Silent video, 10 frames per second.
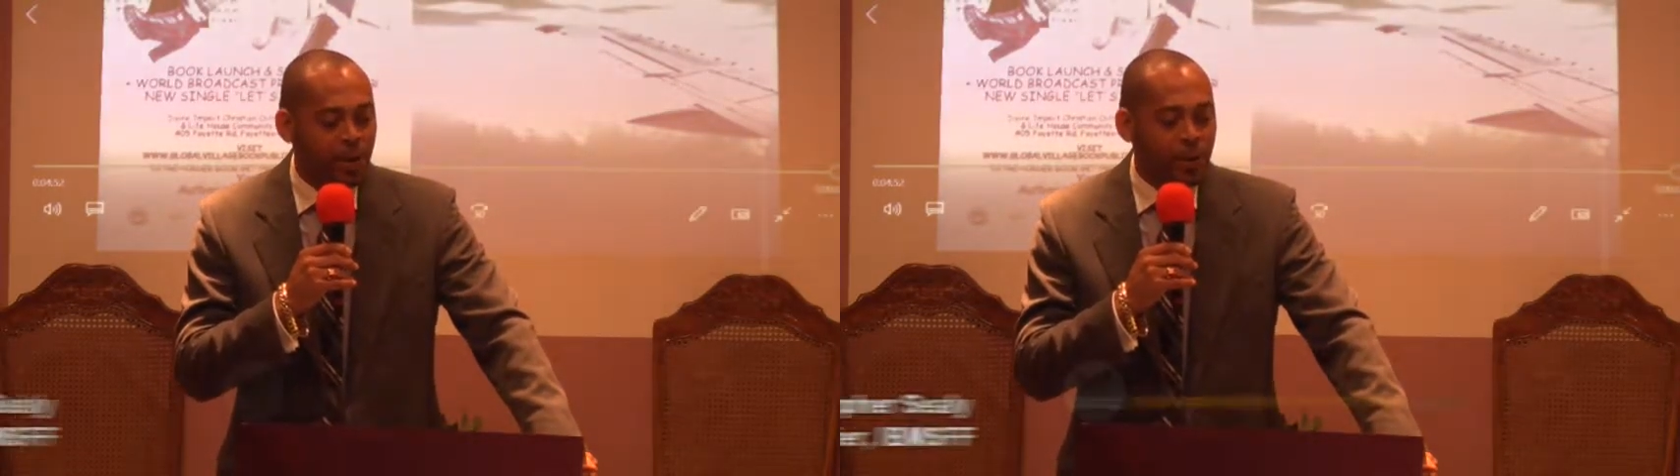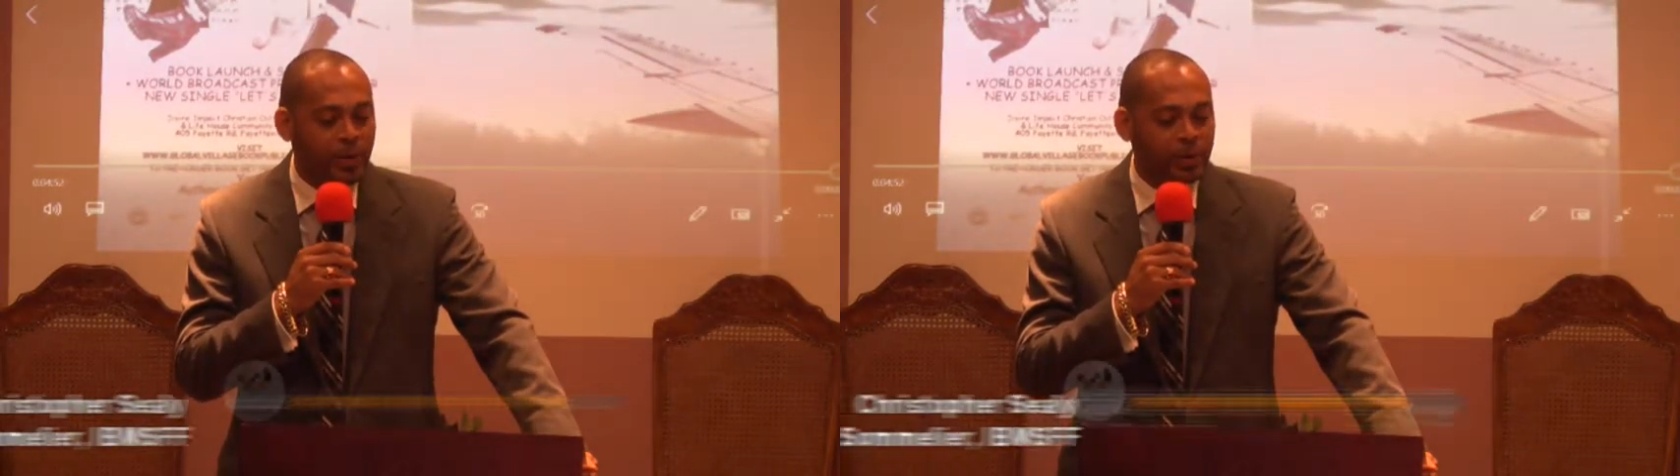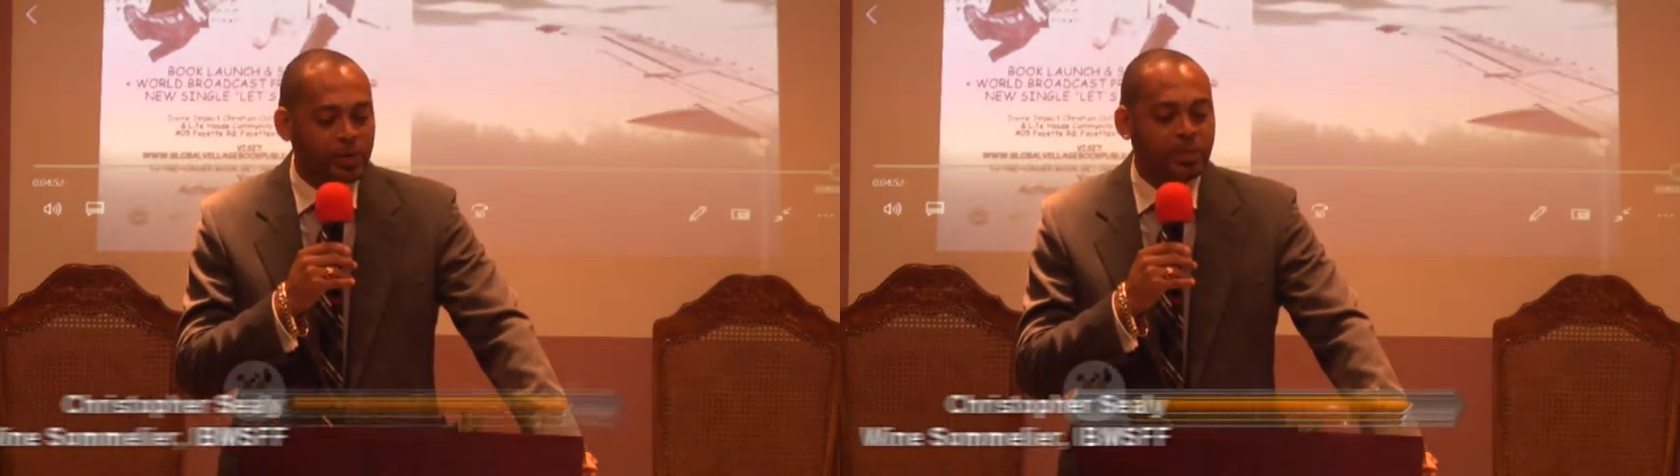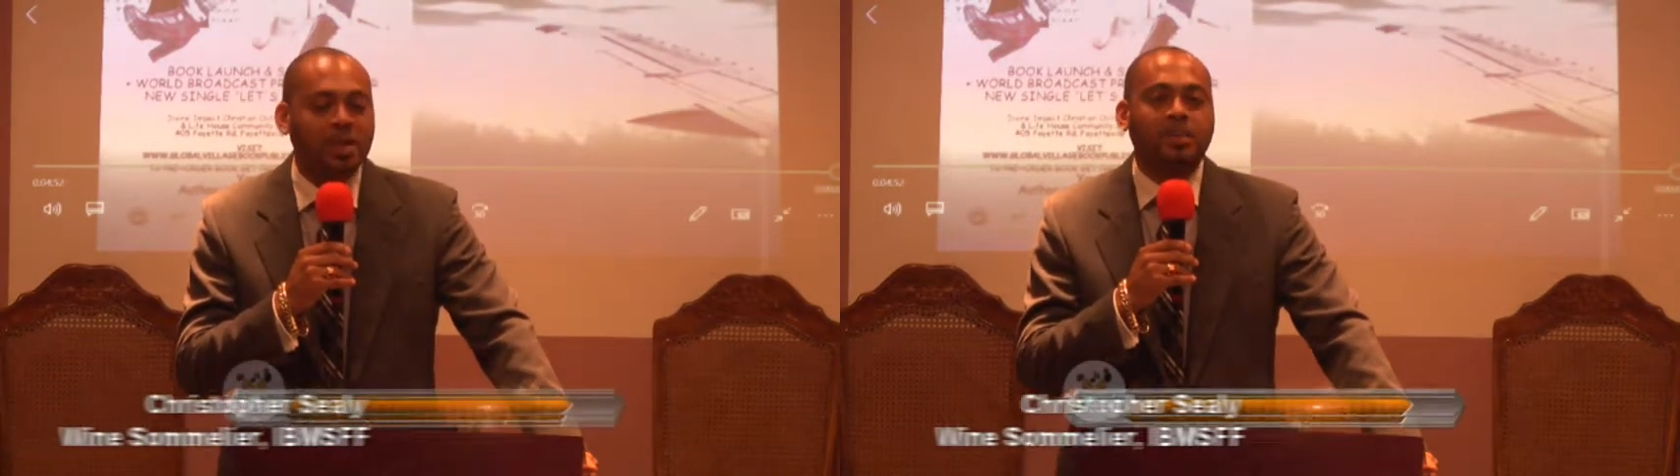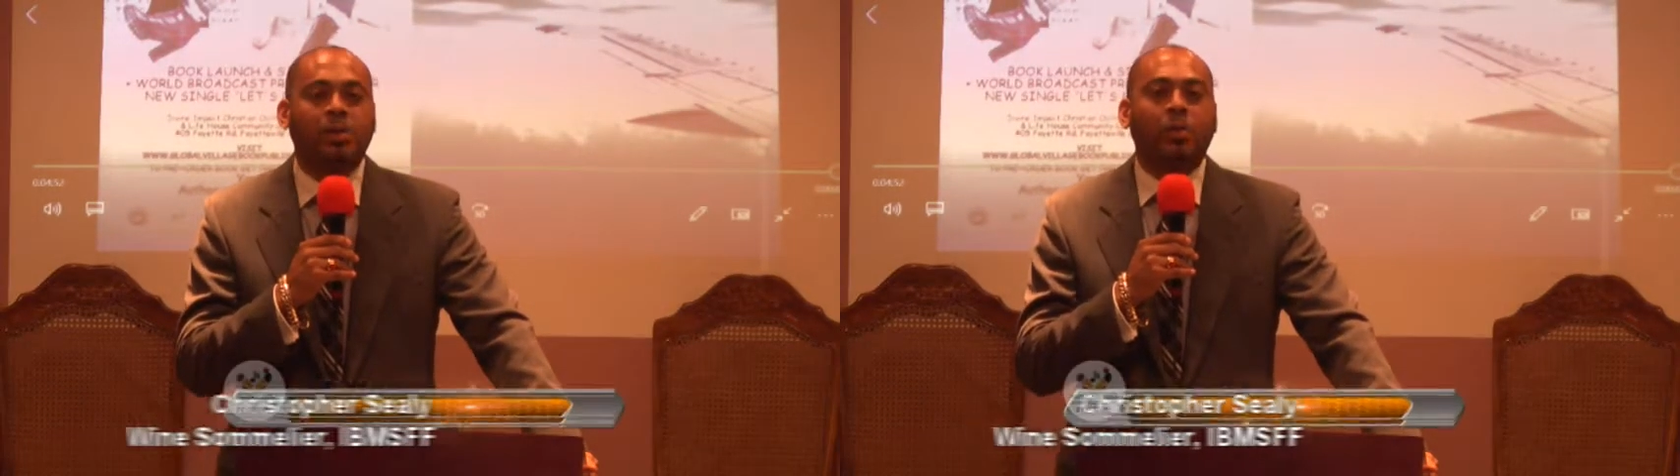When you're
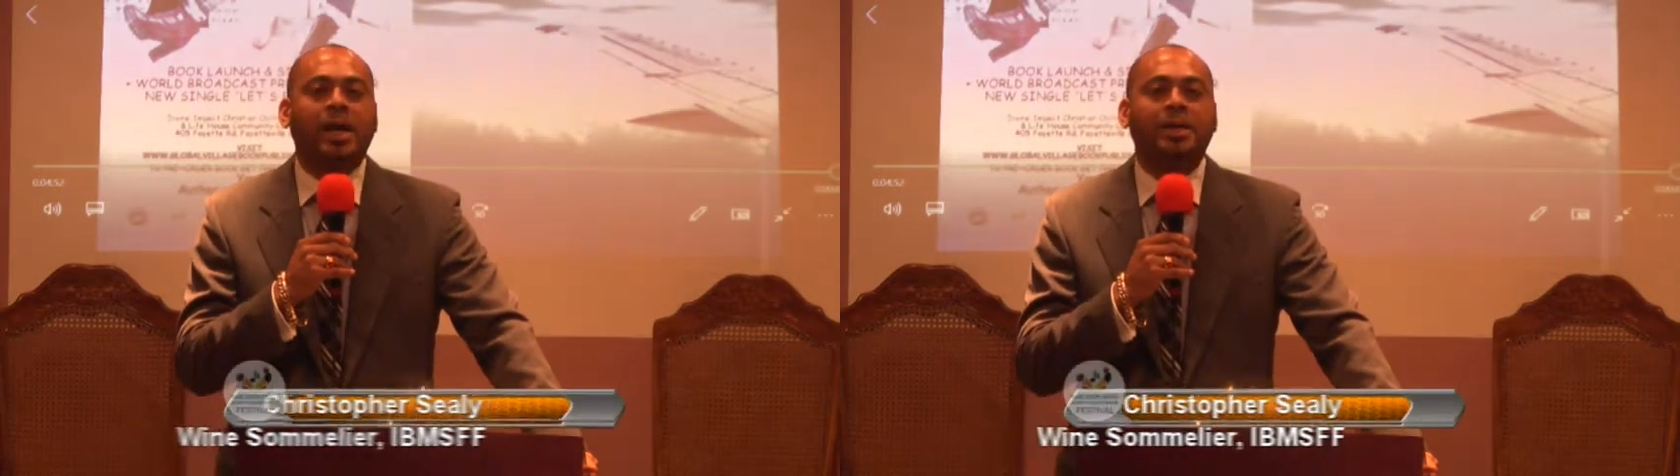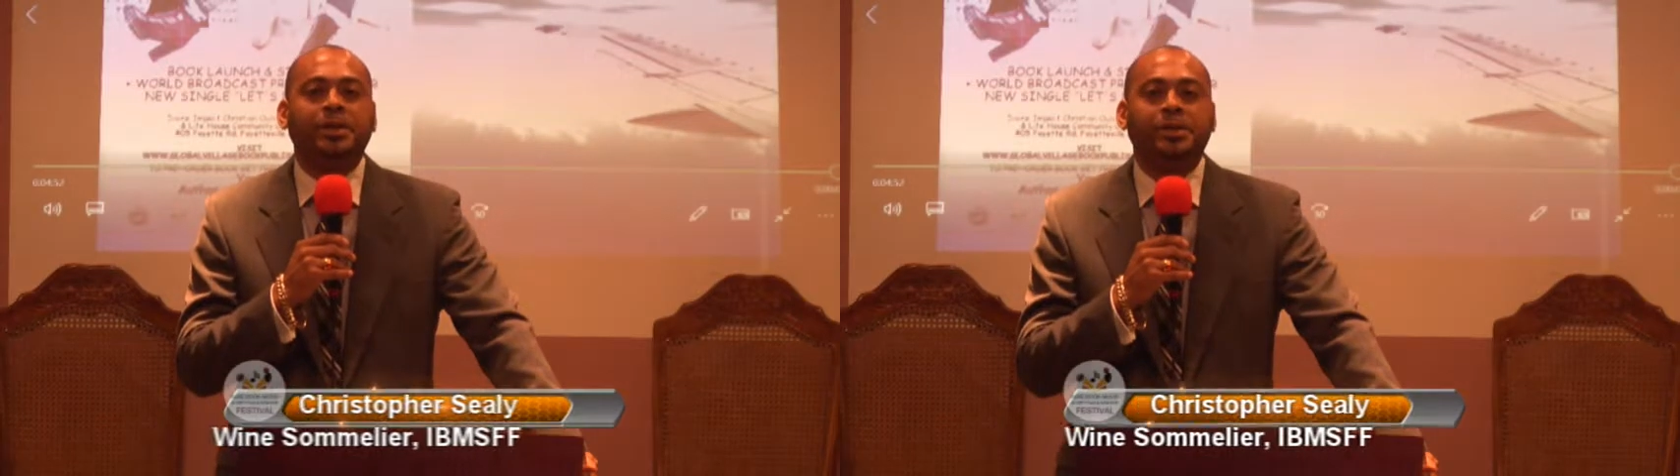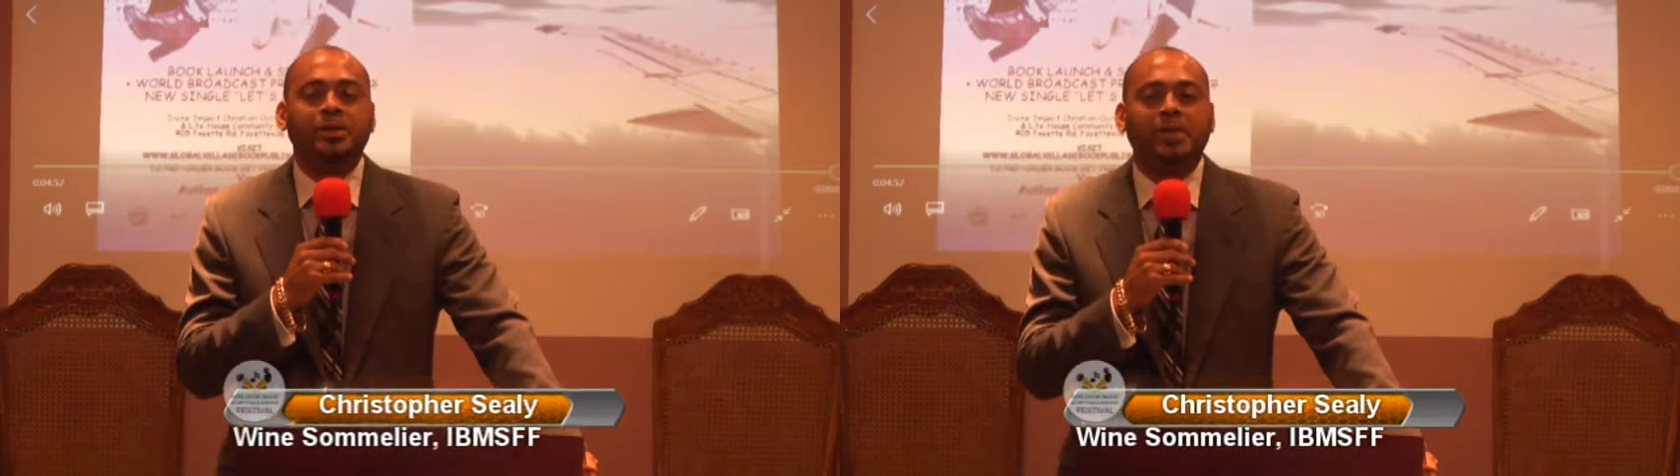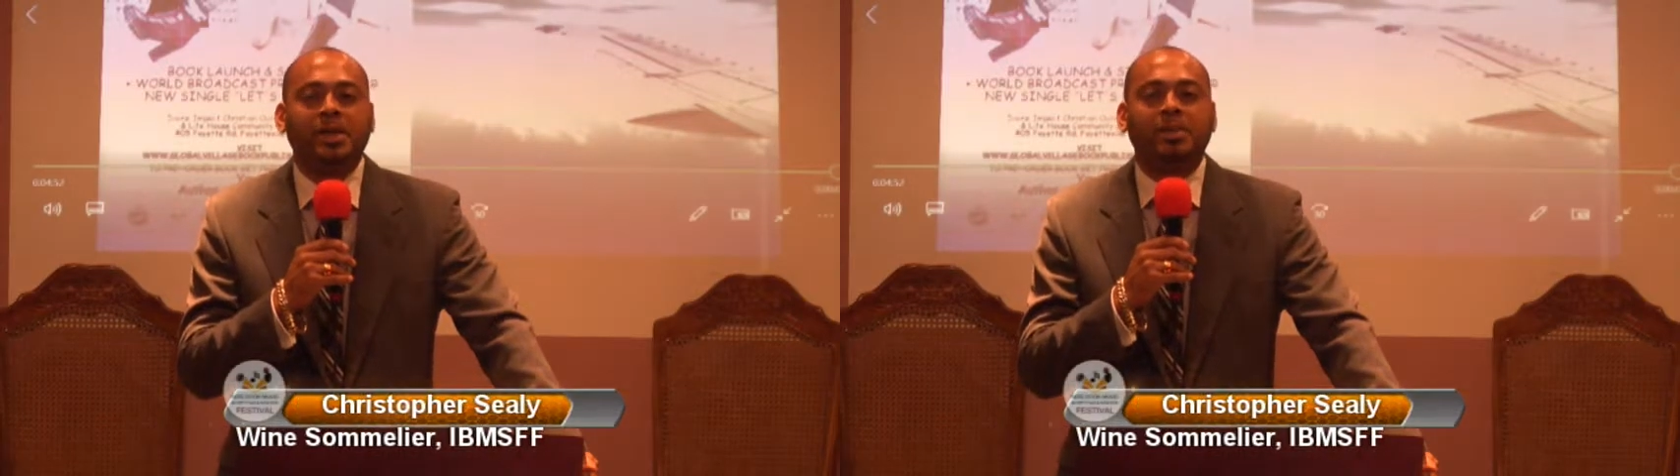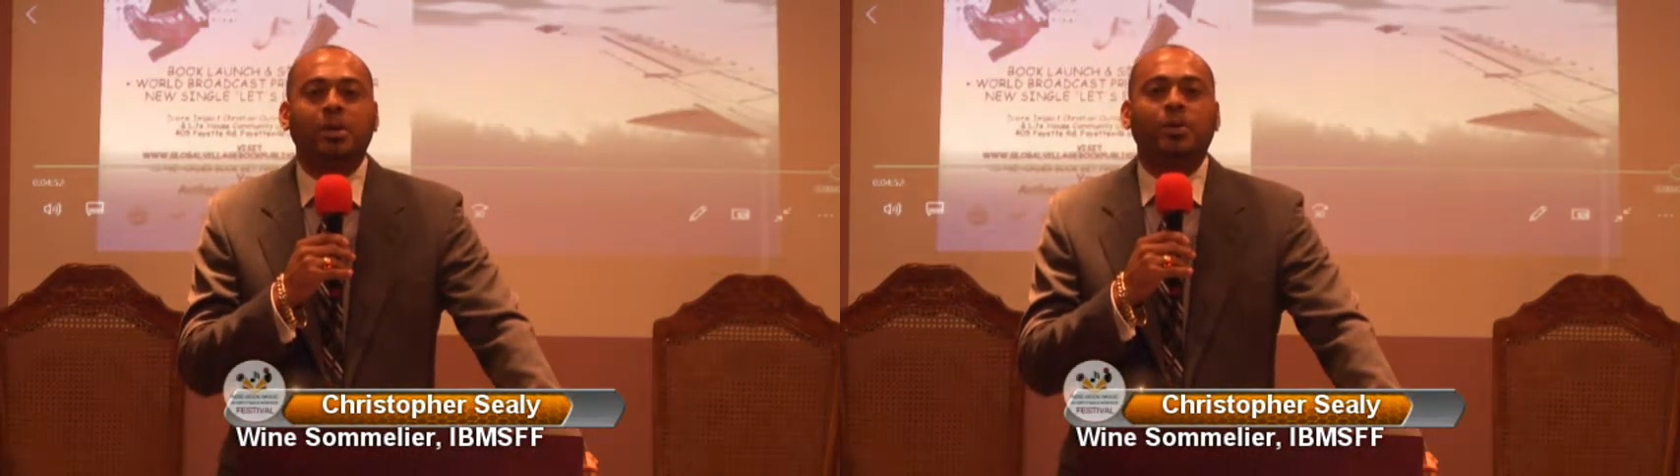speaking about wine, you're
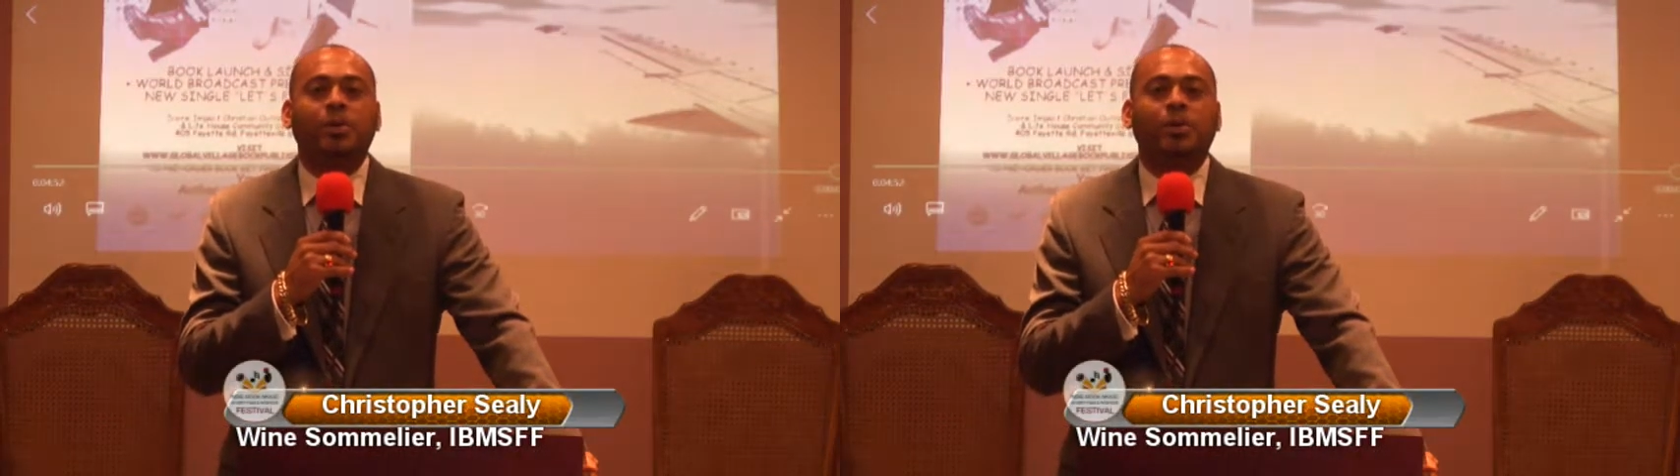speaking about,